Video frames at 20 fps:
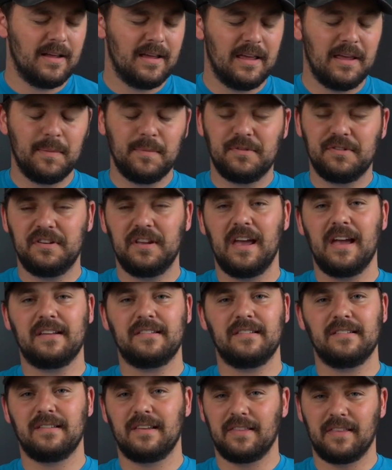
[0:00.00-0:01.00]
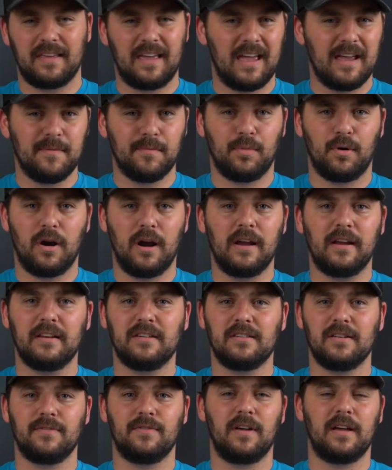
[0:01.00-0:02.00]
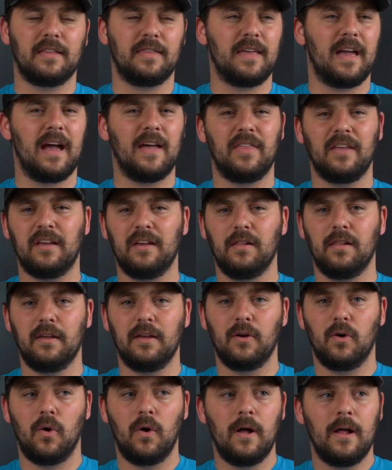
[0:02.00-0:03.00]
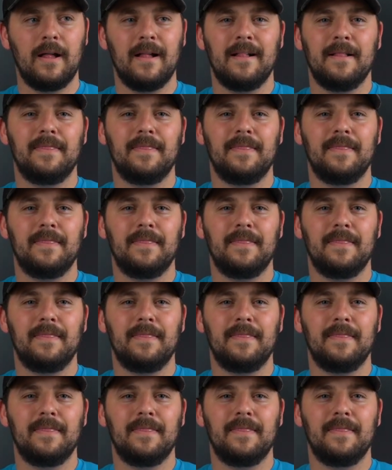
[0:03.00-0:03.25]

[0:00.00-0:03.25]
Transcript: MCXs like the Cane Break and stuff like that, the Galil.